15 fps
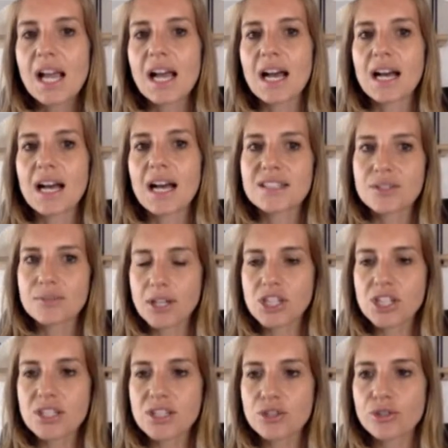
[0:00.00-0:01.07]
Uh, it's
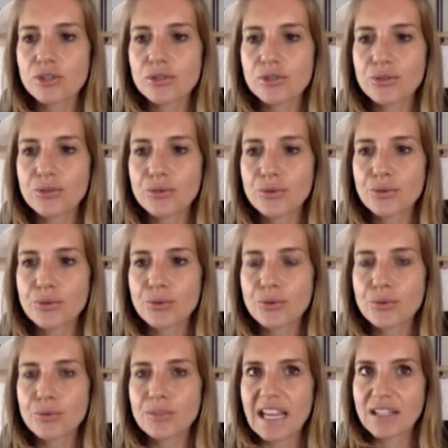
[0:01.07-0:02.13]
much easier
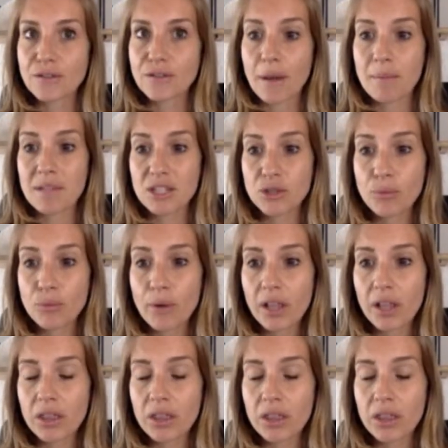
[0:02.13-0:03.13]
to get familiar with.